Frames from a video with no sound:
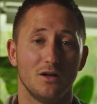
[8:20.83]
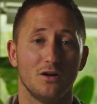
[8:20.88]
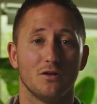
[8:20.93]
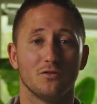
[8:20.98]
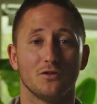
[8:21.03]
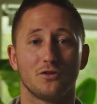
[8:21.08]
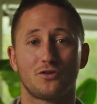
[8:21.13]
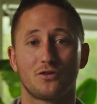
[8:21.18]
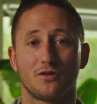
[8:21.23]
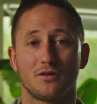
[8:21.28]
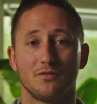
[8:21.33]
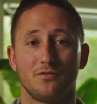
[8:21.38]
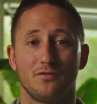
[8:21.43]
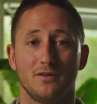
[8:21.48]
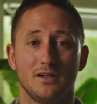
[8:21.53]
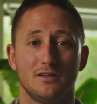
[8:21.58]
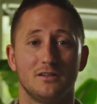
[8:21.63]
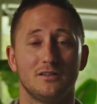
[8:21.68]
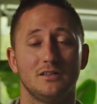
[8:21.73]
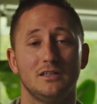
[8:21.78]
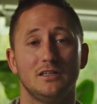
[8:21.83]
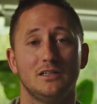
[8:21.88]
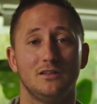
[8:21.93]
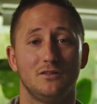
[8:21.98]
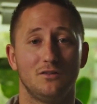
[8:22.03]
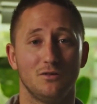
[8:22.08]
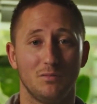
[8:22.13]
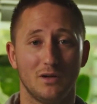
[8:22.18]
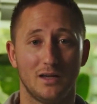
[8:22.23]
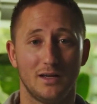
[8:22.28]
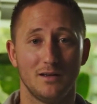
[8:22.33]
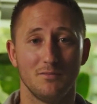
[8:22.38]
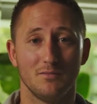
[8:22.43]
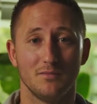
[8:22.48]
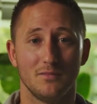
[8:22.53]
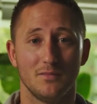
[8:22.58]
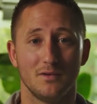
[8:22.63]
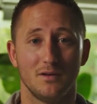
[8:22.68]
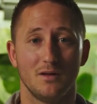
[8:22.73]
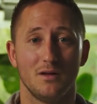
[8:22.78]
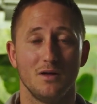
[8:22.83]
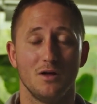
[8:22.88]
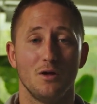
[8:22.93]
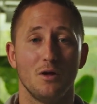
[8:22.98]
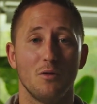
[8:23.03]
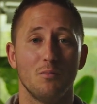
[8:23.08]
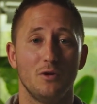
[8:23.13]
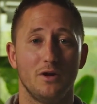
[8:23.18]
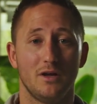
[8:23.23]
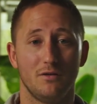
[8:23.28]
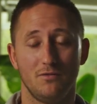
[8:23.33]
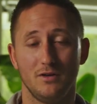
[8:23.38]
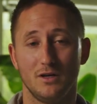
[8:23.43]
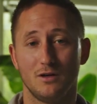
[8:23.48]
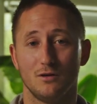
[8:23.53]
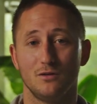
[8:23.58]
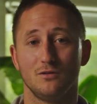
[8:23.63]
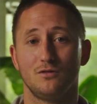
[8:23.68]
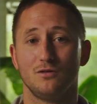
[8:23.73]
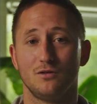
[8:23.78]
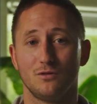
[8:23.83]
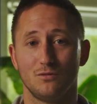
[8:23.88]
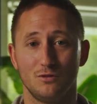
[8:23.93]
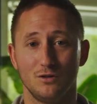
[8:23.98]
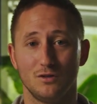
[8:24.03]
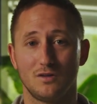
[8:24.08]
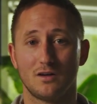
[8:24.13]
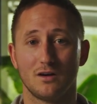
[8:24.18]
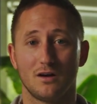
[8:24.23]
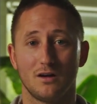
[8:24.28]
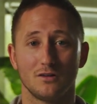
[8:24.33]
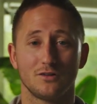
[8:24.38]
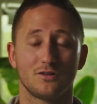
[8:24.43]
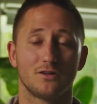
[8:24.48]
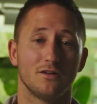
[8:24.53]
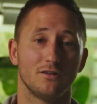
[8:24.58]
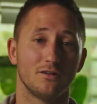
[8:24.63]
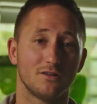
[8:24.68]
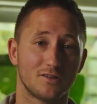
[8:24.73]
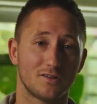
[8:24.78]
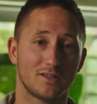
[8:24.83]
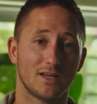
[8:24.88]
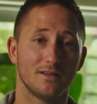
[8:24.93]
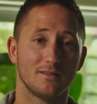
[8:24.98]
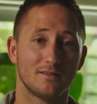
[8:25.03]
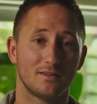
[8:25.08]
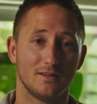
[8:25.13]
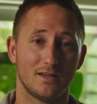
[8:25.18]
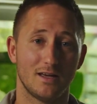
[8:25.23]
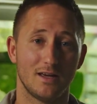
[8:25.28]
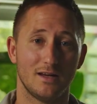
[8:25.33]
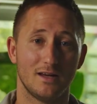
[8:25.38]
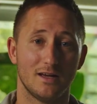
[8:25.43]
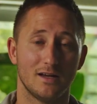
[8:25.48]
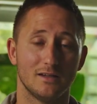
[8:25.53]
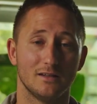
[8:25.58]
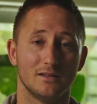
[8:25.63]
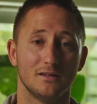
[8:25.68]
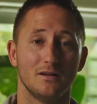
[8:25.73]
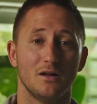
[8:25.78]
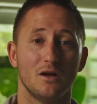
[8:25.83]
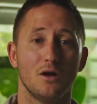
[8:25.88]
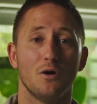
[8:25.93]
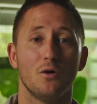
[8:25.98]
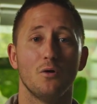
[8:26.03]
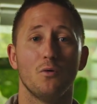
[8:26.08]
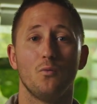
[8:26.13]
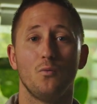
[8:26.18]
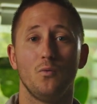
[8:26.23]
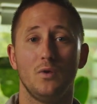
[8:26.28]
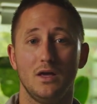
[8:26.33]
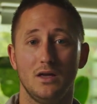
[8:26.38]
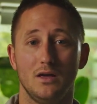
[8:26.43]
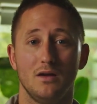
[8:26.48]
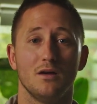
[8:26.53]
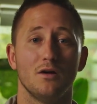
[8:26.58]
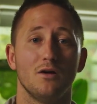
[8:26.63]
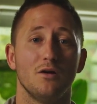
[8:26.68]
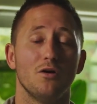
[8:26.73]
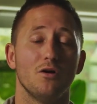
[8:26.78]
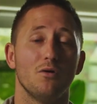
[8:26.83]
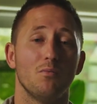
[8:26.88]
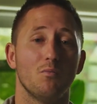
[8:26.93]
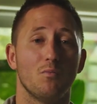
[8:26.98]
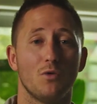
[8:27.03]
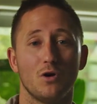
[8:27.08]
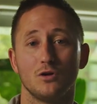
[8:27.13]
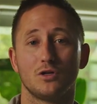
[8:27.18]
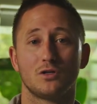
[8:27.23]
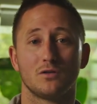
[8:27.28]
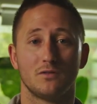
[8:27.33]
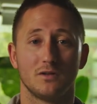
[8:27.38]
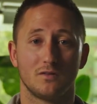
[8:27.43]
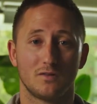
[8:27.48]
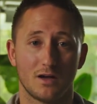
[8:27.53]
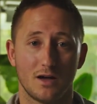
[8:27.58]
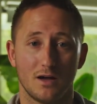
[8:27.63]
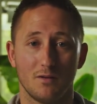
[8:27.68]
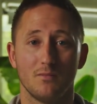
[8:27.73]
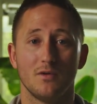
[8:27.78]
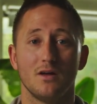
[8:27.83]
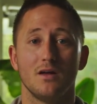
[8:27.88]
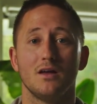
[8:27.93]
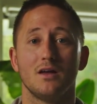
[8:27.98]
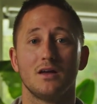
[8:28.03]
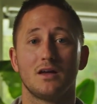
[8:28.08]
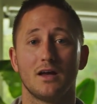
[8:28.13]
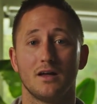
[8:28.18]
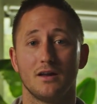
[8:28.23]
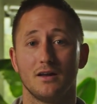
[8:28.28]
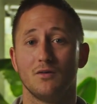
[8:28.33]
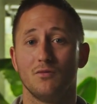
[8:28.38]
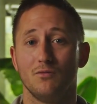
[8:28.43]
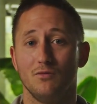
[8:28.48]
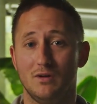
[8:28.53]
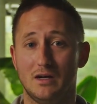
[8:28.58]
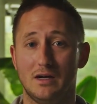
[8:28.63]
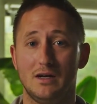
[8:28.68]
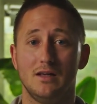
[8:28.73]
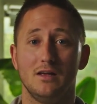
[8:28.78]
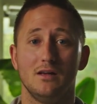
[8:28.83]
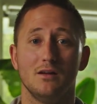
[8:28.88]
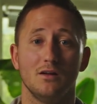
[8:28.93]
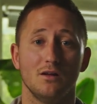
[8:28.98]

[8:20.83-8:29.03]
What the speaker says: on the surface, it's easy to blame, but if we go to the root cause, understand the data, we most of the time can really